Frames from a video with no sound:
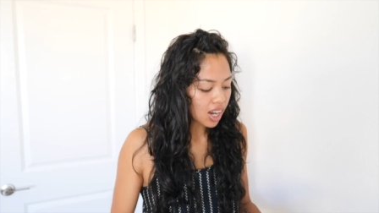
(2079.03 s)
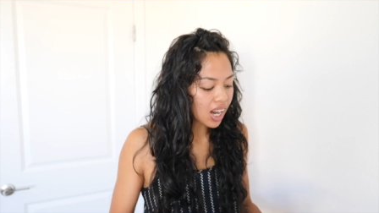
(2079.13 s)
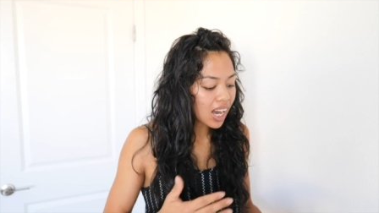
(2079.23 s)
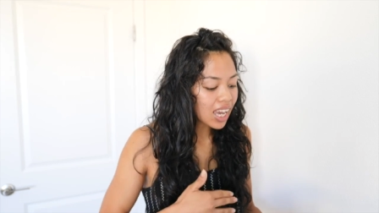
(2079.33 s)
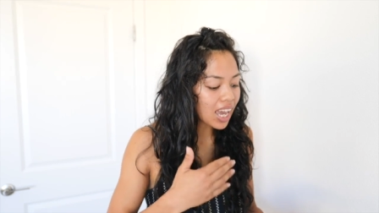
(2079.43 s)

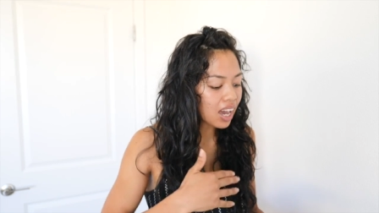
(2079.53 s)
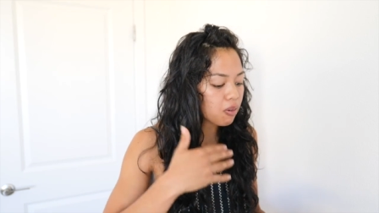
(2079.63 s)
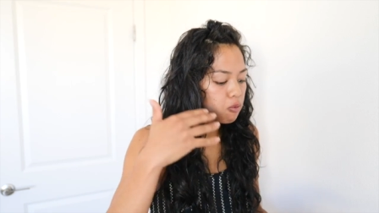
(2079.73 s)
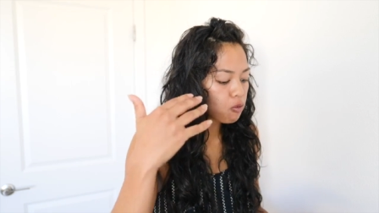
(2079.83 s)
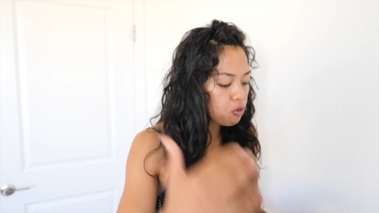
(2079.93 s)
I
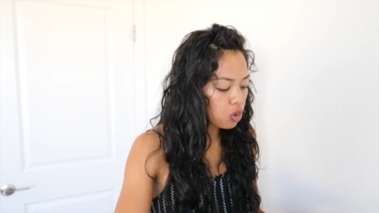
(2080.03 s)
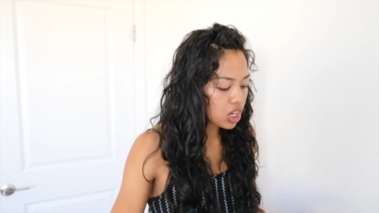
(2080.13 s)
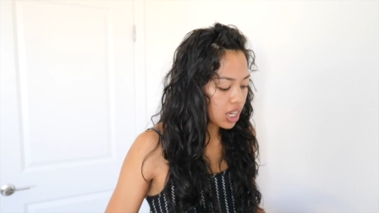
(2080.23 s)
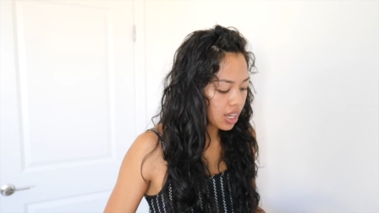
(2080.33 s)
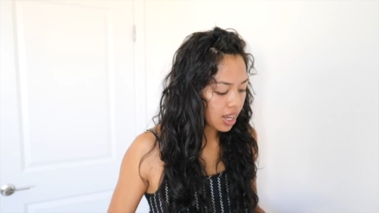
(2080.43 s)
am
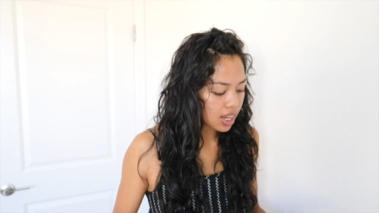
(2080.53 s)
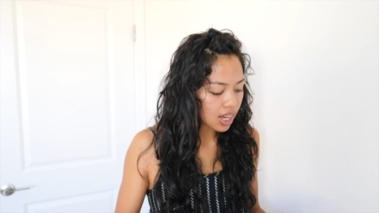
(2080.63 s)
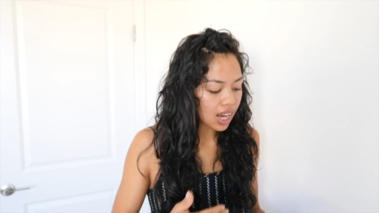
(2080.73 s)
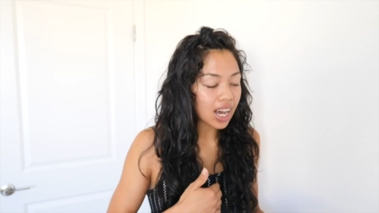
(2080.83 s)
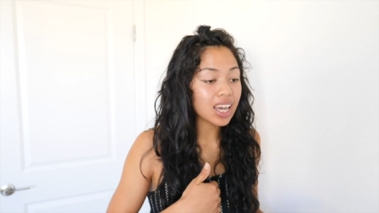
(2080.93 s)
free.
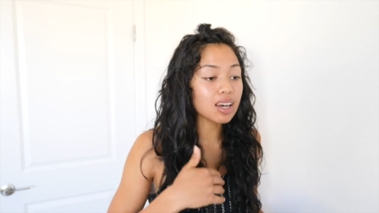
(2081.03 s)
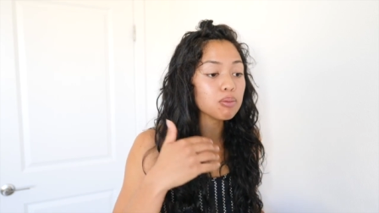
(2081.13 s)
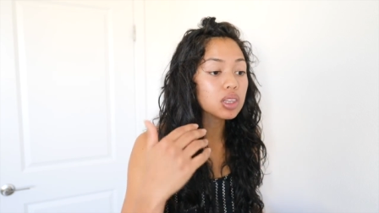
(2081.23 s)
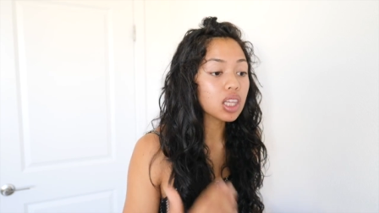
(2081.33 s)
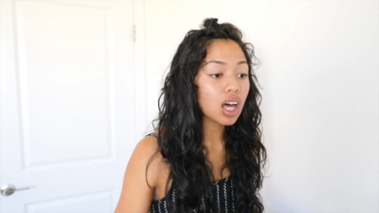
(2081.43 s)
I
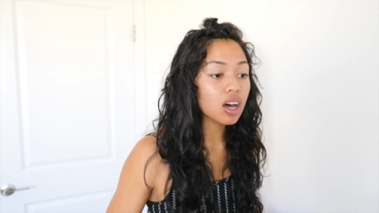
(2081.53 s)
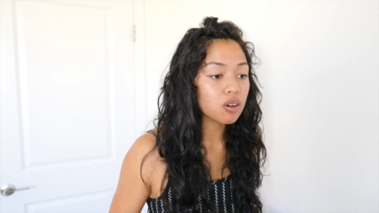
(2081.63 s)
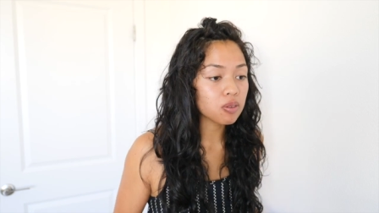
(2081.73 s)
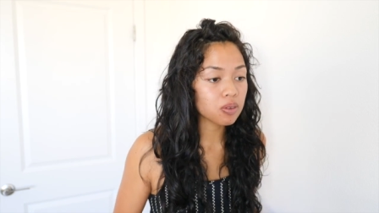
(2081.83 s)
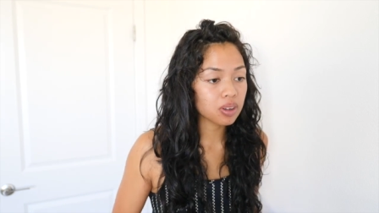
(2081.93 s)
am
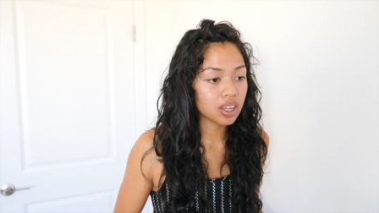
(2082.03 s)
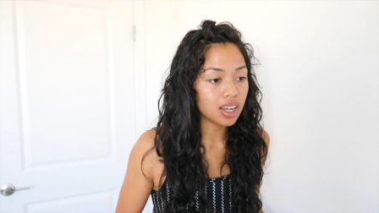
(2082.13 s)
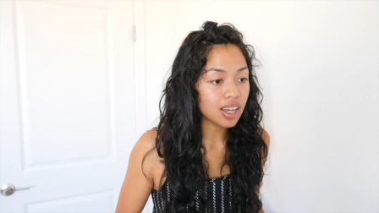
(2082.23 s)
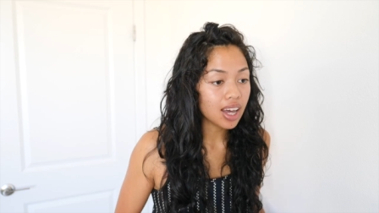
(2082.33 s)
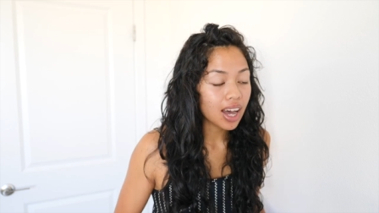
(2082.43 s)
love.
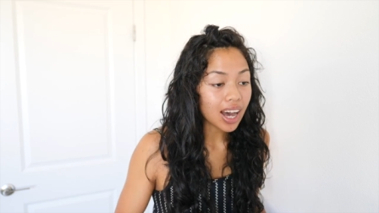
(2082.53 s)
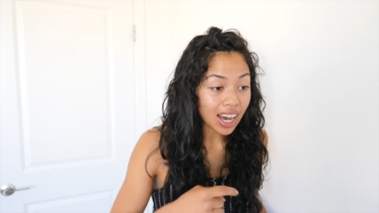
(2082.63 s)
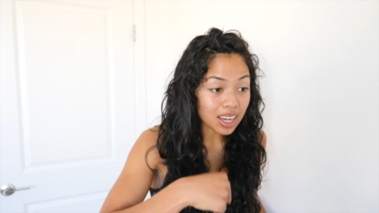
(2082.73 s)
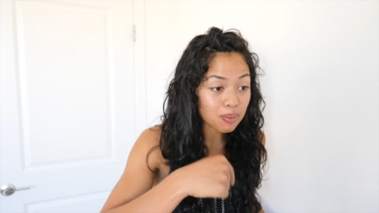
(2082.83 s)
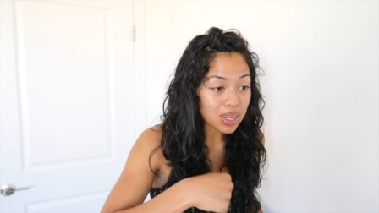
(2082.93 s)

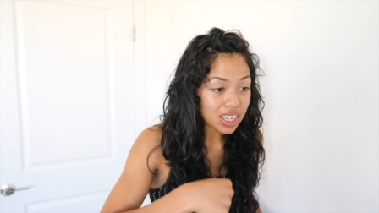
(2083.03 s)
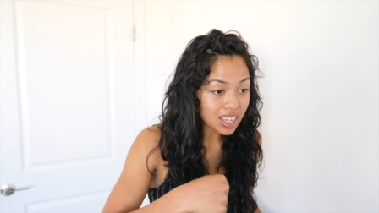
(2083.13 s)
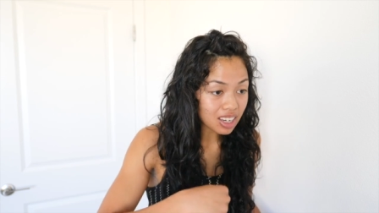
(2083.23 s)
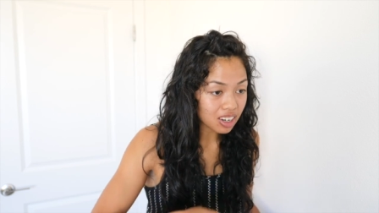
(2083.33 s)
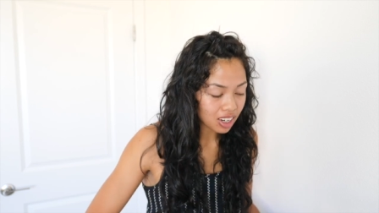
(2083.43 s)
I am
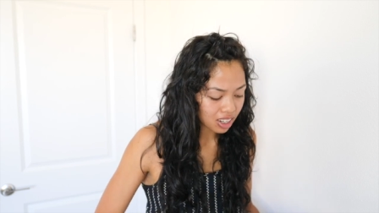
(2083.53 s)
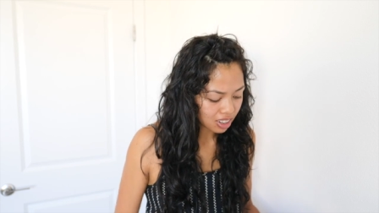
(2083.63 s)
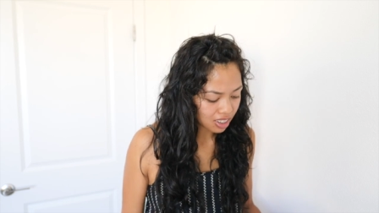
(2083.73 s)
here.